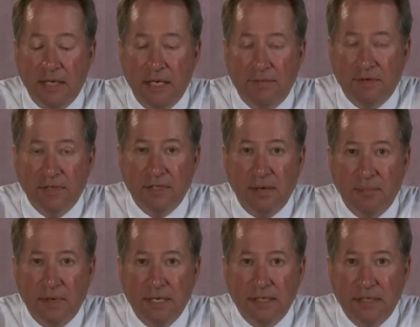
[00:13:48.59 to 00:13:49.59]
If for some
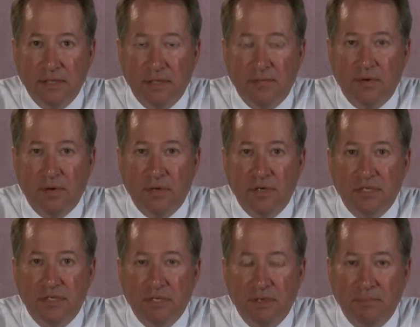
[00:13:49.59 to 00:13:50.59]
reason the voter
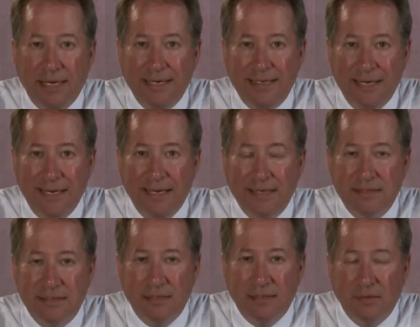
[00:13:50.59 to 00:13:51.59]
still
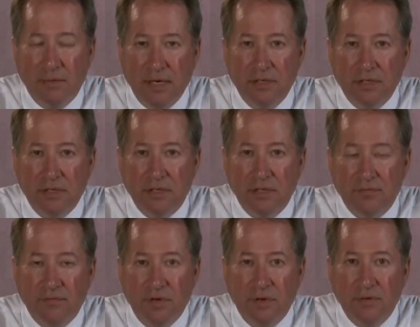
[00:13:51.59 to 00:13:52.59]
maintains that they're registered to
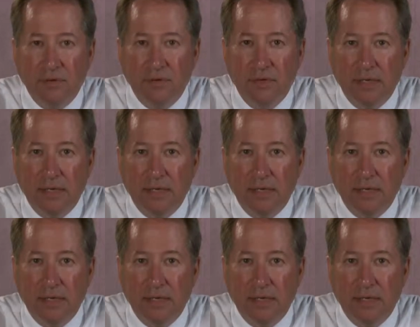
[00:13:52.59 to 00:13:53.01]
vote,